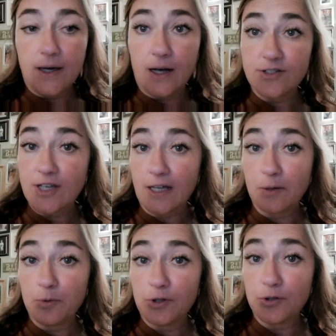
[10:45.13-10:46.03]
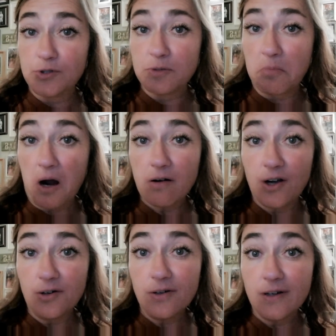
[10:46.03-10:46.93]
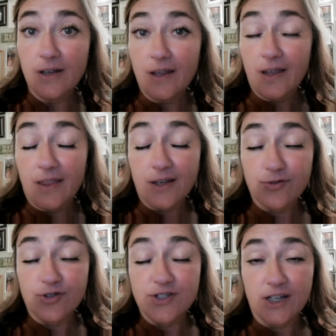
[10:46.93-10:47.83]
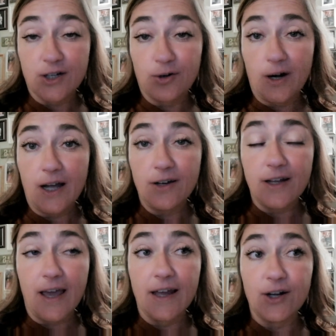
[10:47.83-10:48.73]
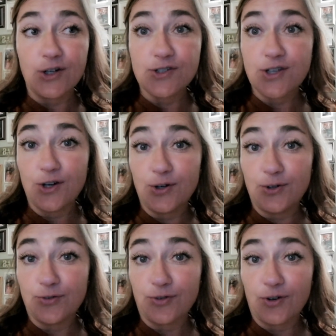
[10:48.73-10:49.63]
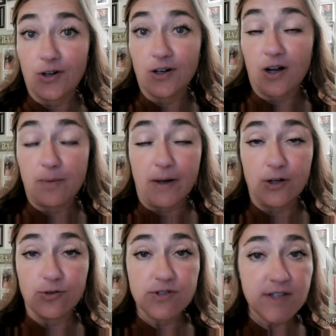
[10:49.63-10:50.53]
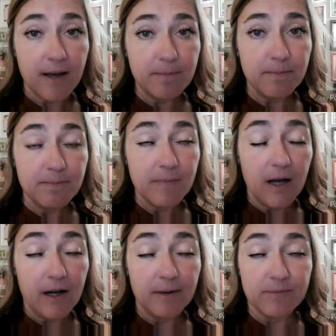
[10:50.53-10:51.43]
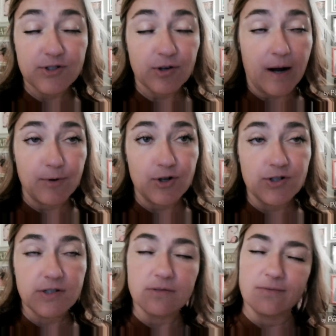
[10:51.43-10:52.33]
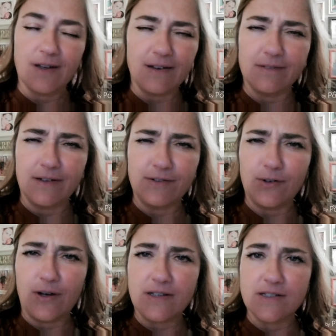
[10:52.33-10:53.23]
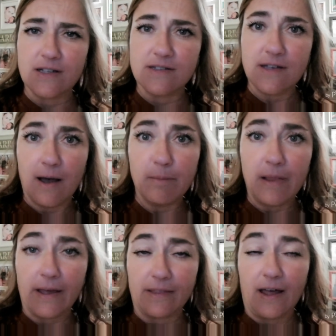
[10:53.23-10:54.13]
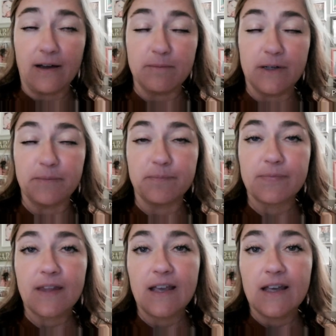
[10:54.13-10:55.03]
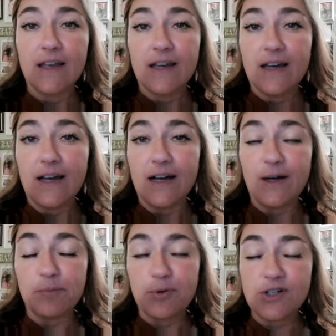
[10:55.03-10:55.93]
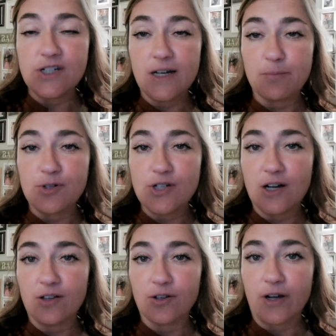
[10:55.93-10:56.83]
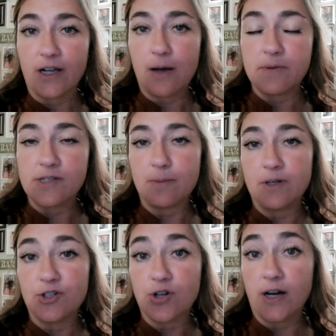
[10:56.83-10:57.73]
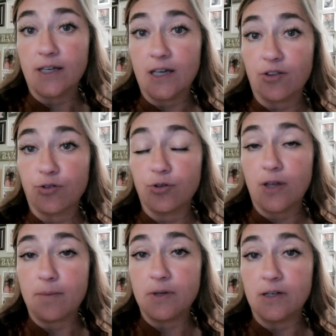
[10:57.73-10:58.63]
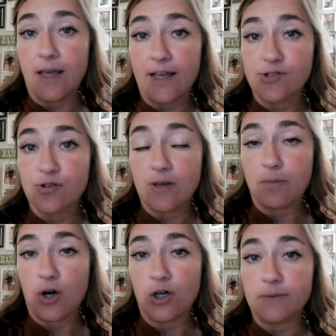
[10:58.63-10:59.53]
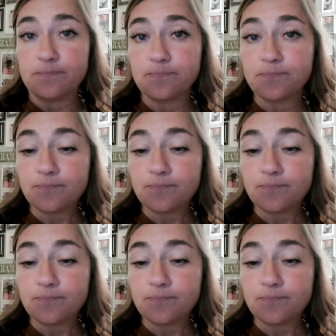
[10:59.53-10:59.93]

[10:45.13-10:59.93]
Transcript: I'll check in with you tomorrow. Thanks for sticking around, and also for all my new sub um, subscribers. I don't, I don't know why I said sub like that, but um, appreciate it. Appreciate all the great comments. I'm going to try and get through them and answer them all